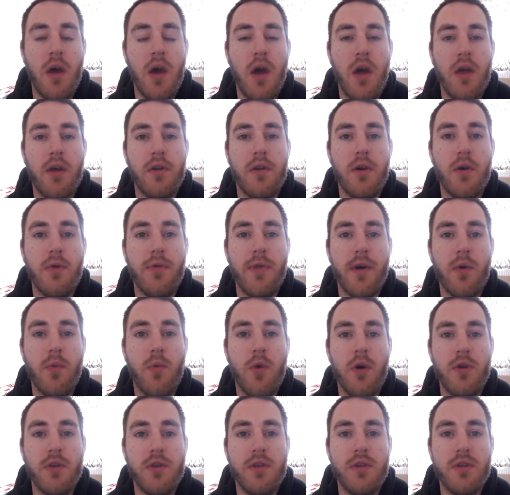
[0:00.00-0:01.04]
Note that
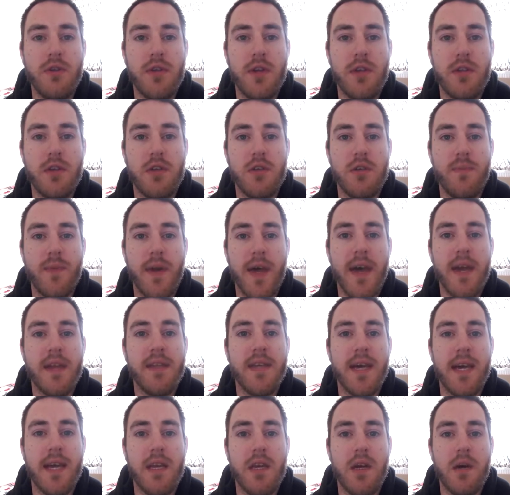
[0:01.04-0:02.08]
watches that display a
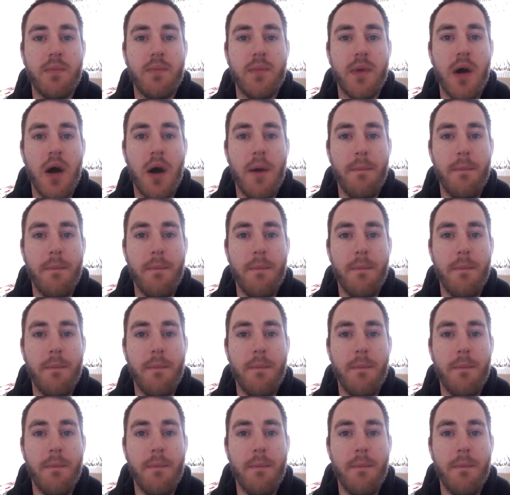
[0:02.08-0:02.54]
day number